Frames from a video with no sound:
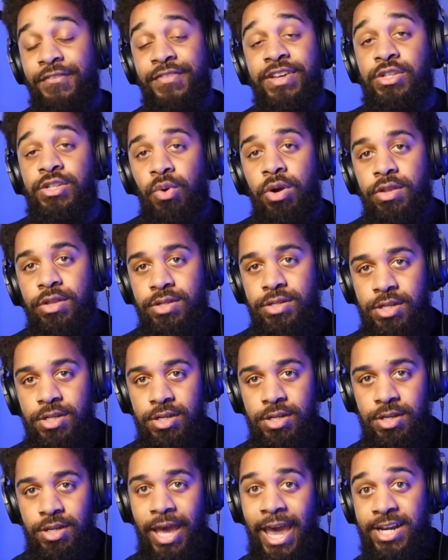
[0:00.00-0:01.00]
it's worth
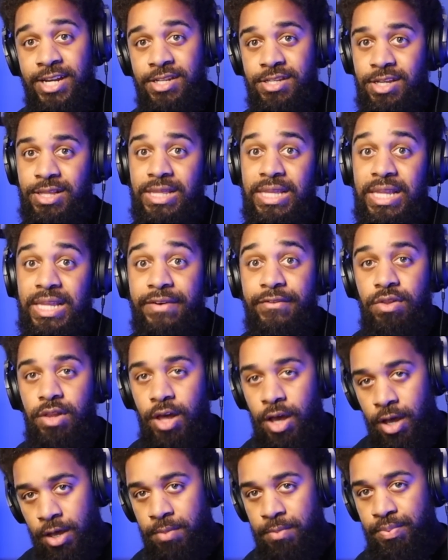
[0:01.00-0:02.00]
to actually level
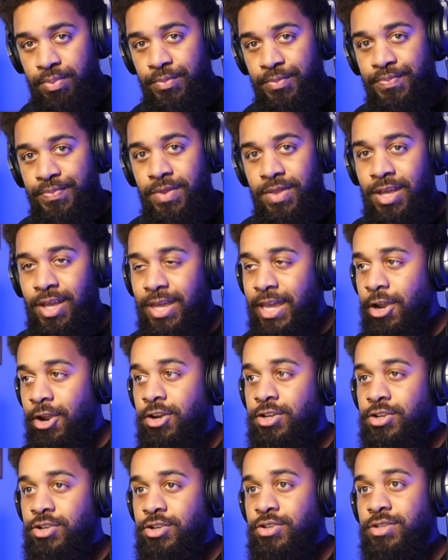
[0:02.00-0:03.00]
up the
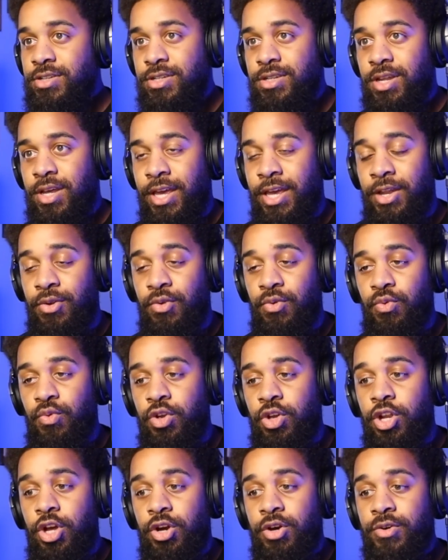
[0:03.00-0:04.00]
characters. And,
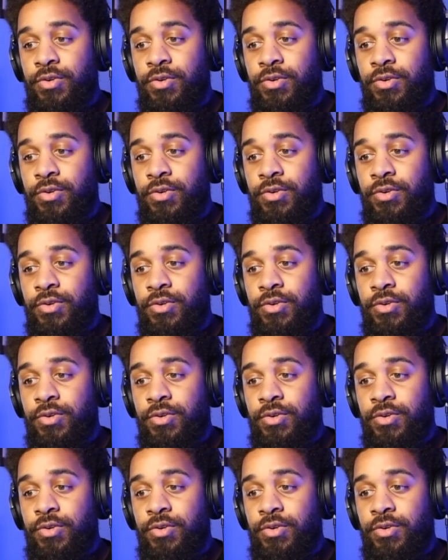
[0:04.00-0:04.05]
you know,